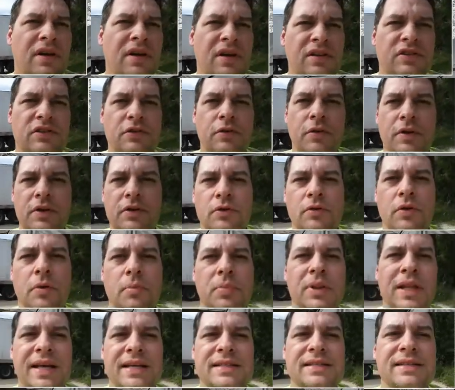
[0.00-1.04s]
it's going to a
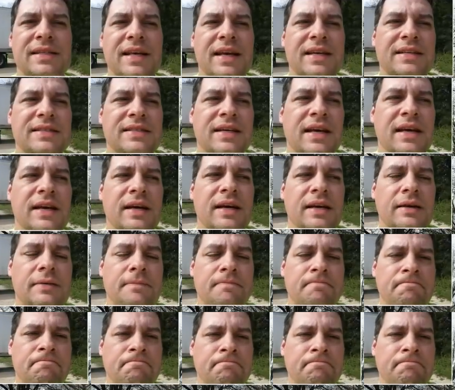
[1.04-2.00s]
place that uh,